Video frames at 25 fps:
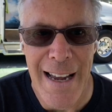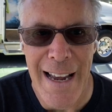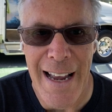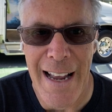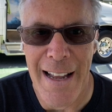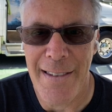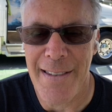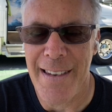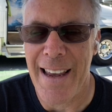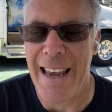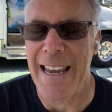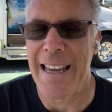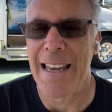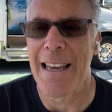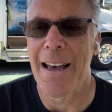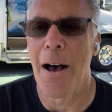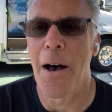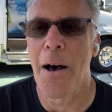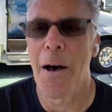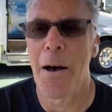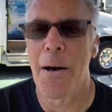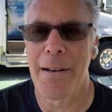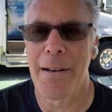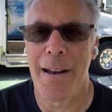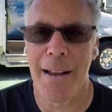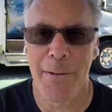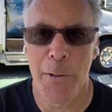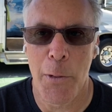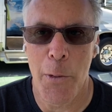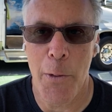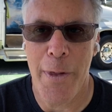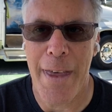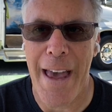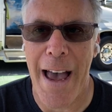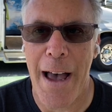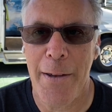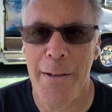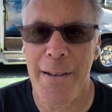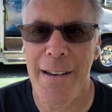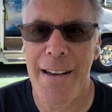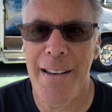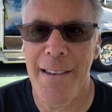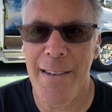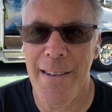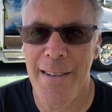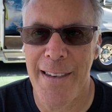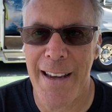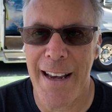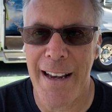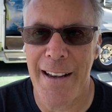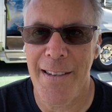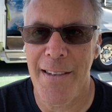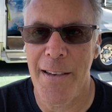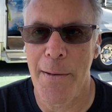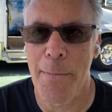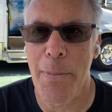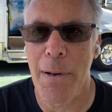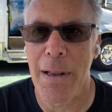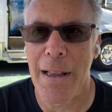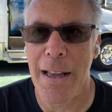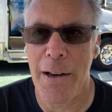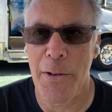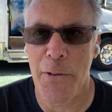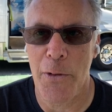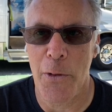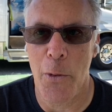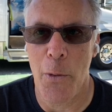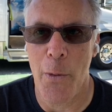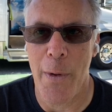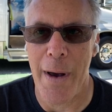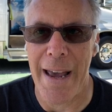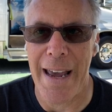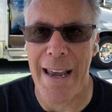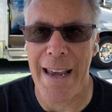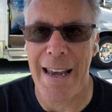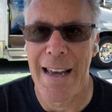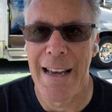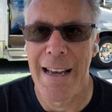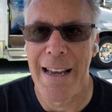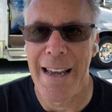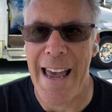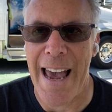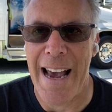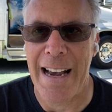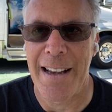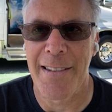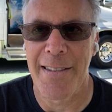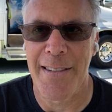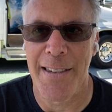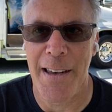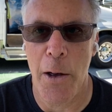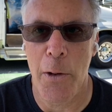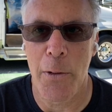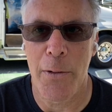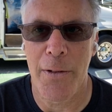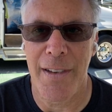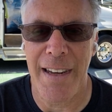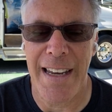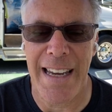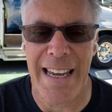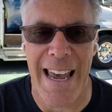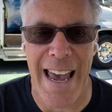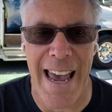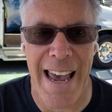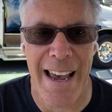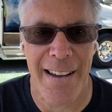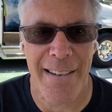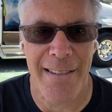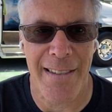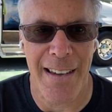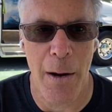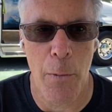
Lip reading: It's a 2006 Pleasureway Excel TS,